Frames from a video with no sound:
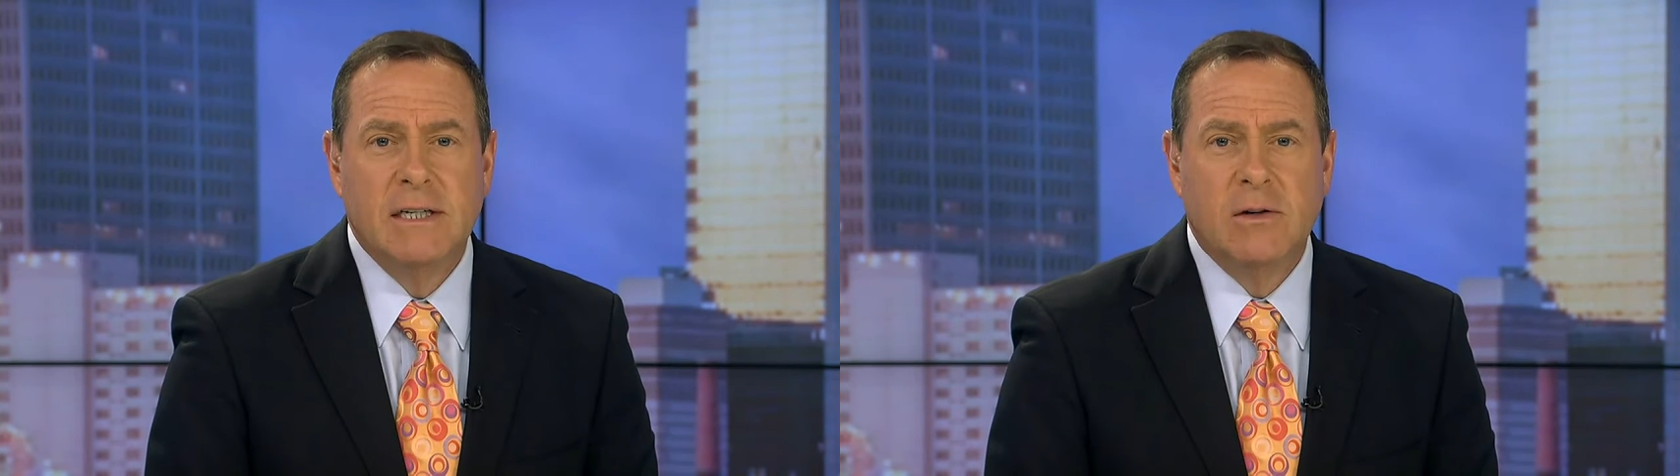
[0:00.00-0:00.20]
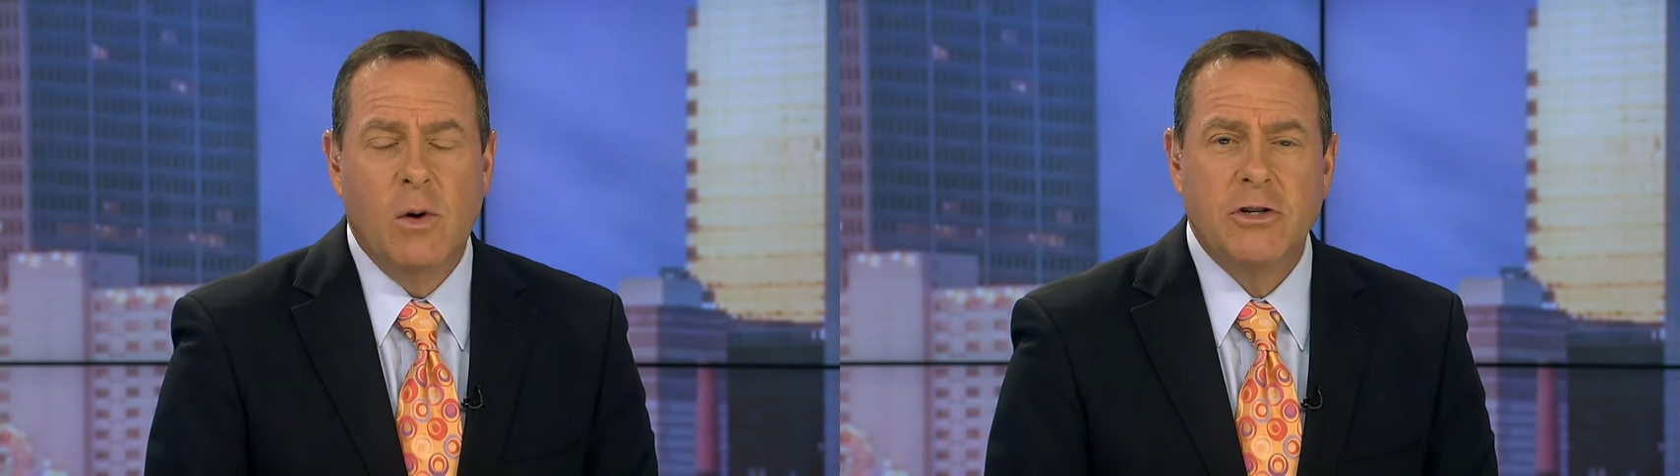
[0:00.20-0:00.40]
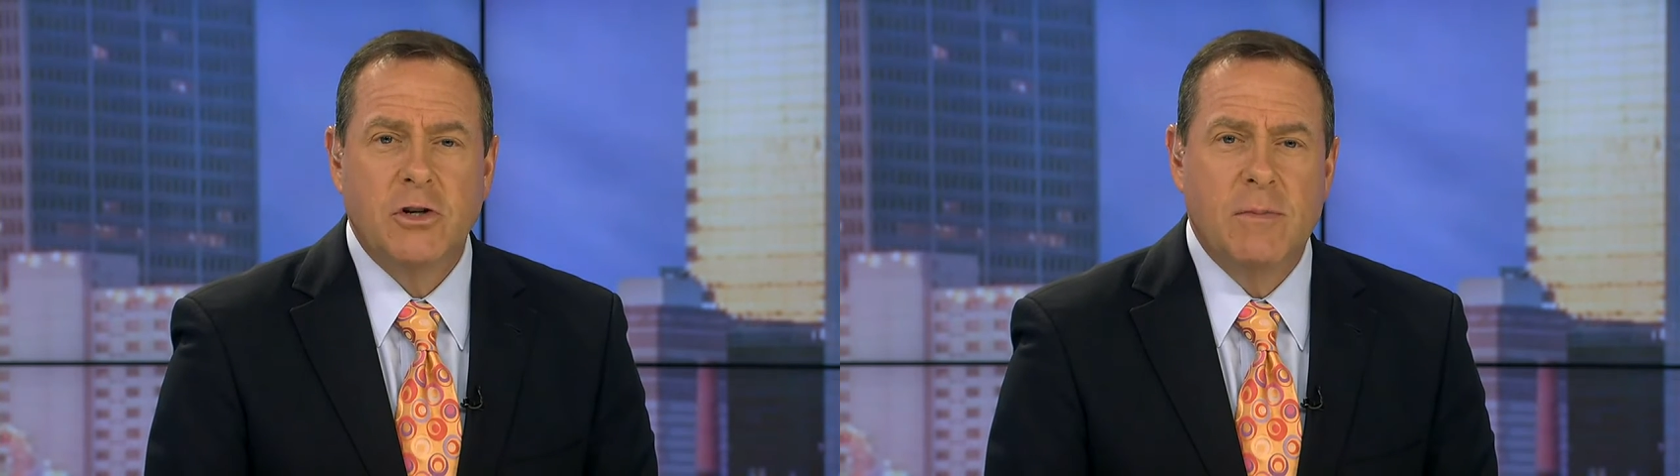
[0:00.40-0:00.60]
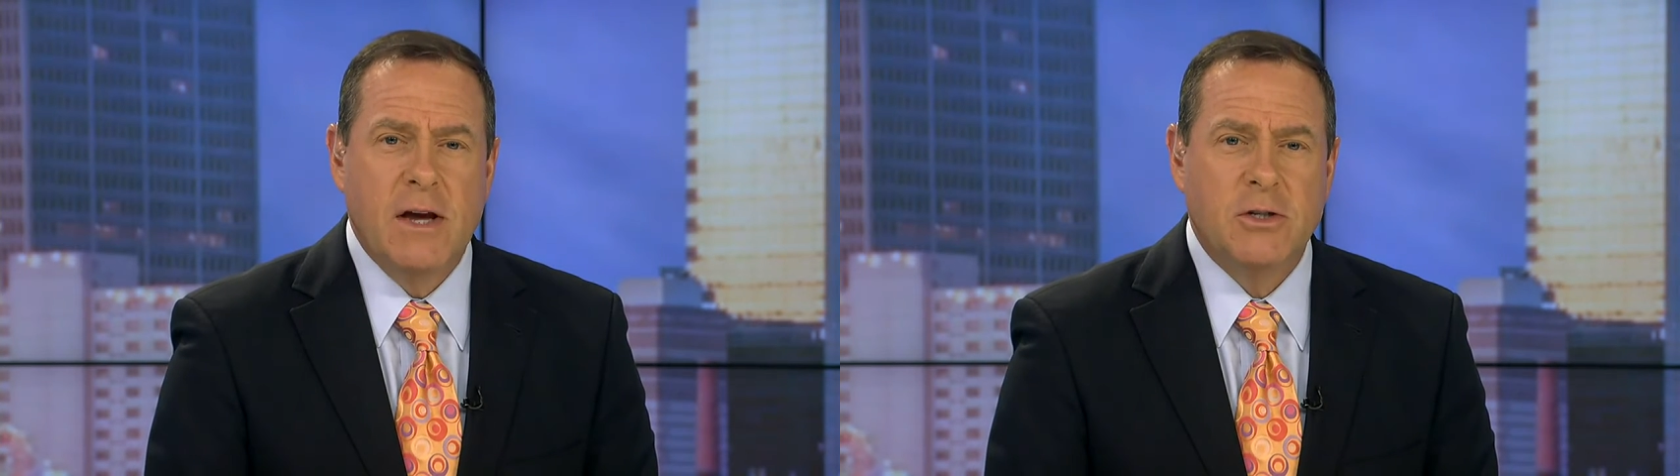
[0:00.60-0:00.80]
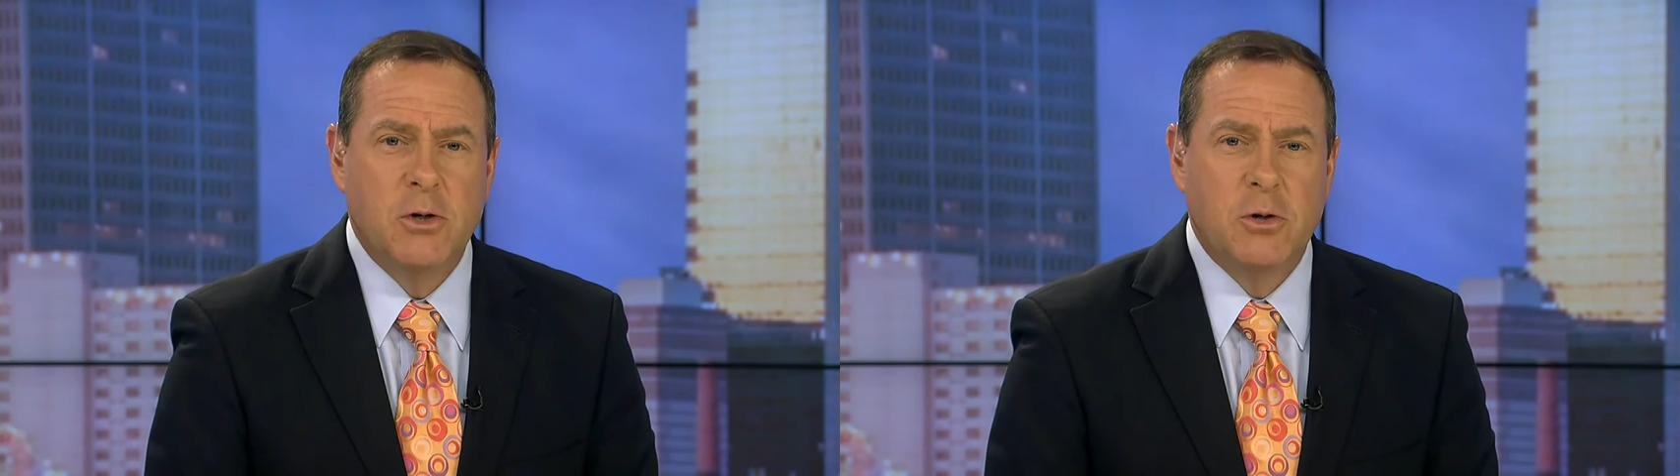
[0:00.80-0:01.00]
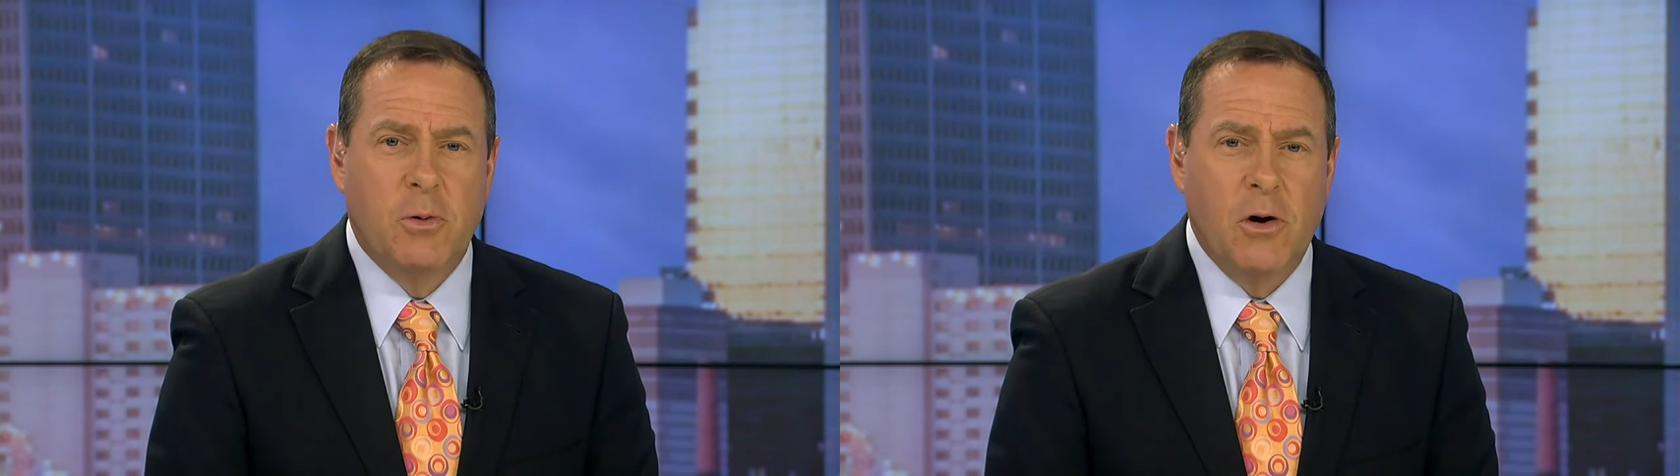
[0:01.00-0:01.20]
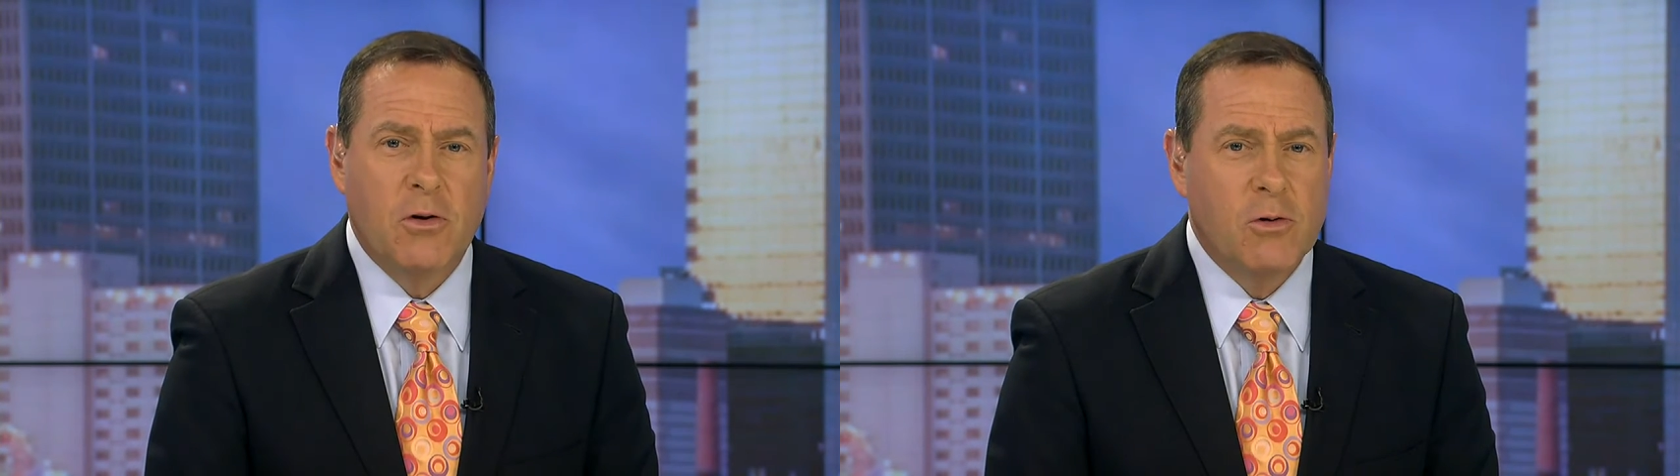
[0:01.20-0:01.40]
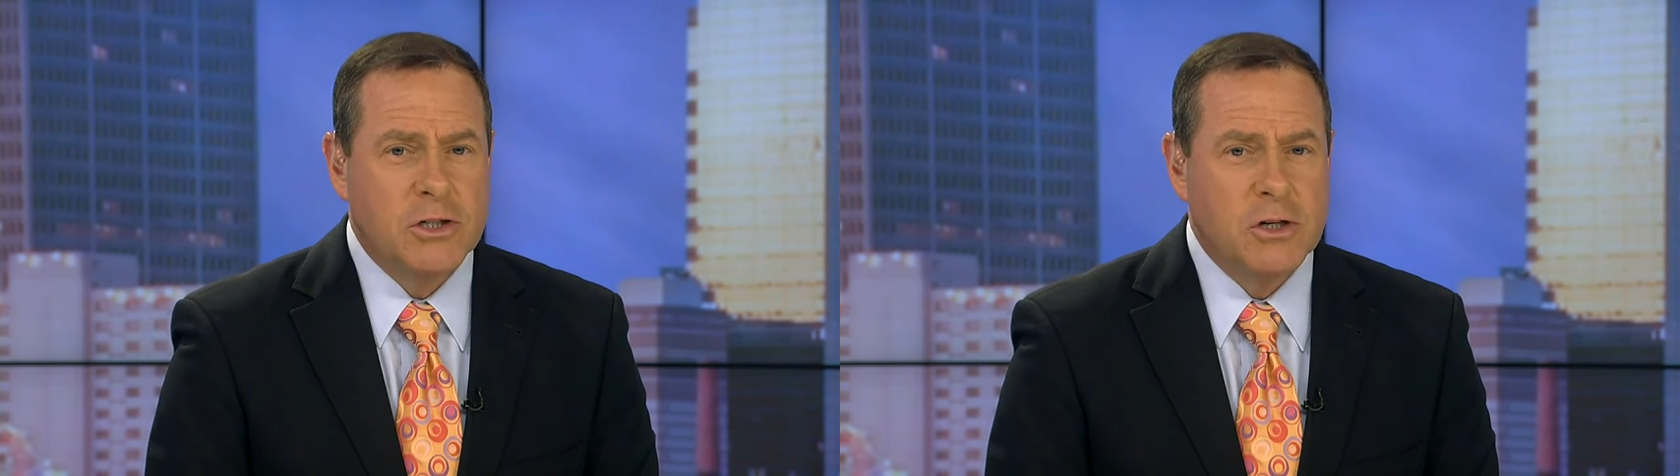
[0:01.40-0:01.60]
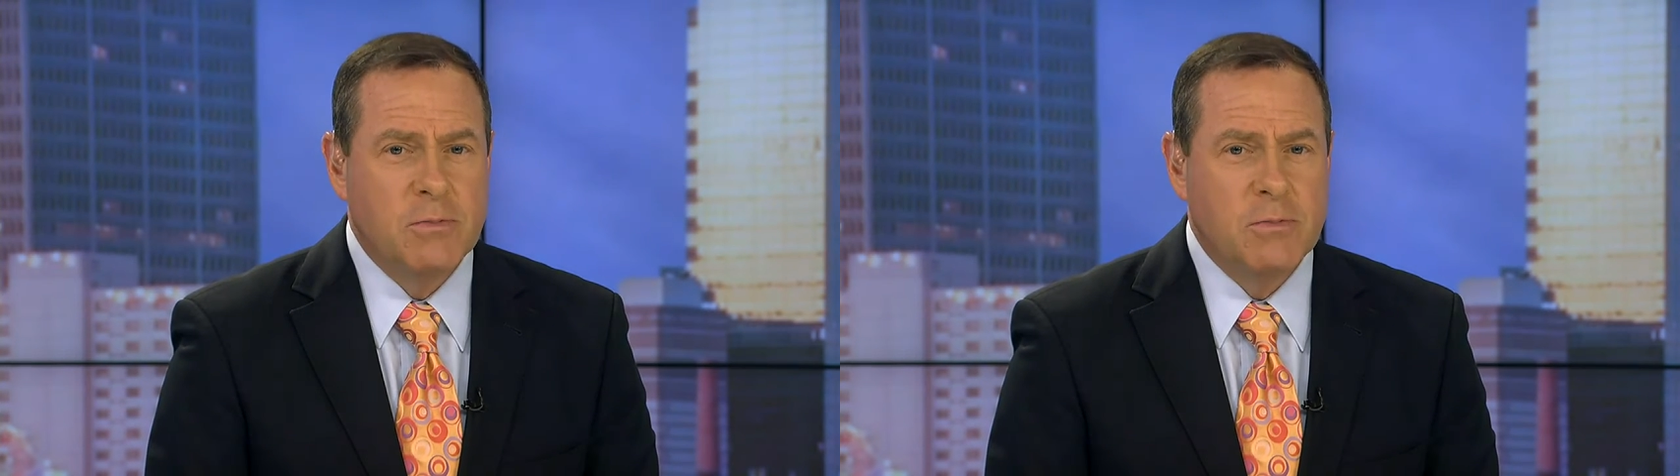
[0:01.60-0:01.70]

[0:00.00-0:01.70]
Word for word: Western Mass News reporter Kristen